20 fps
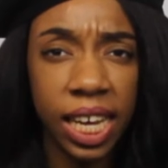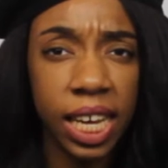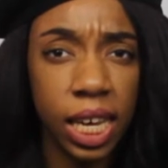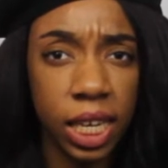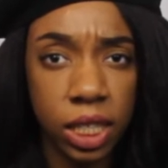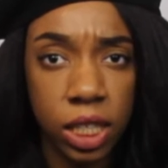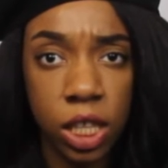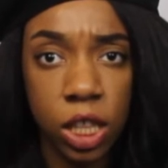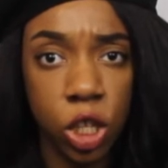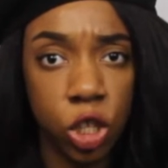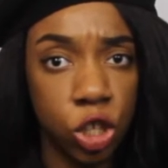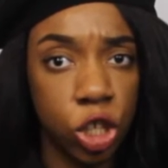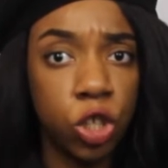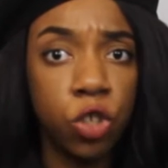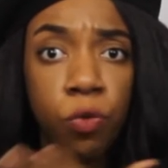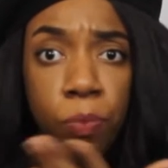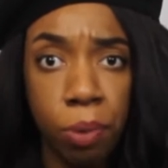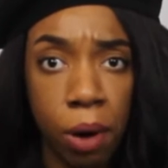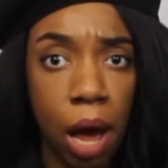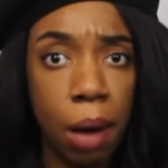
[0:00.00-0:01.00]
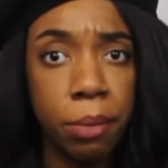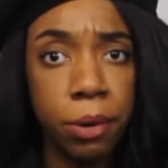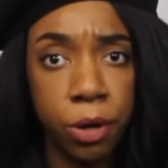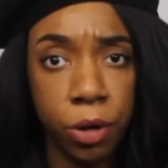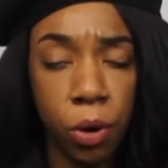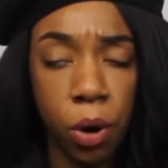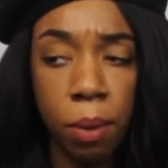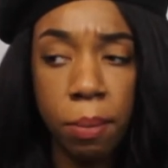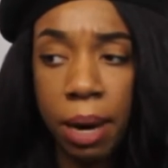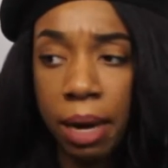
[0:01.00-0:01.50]
Yes to the Dress, you probably
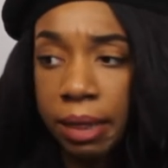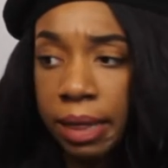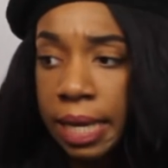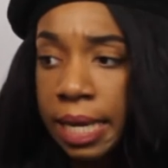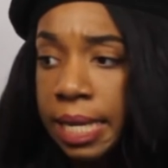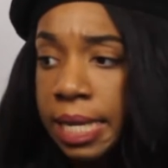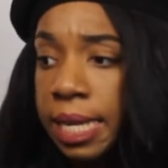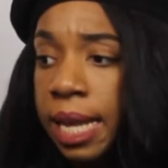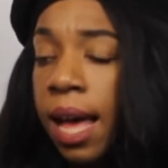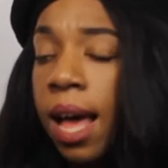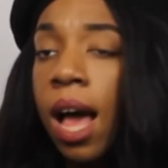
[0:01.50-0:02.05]
know about this.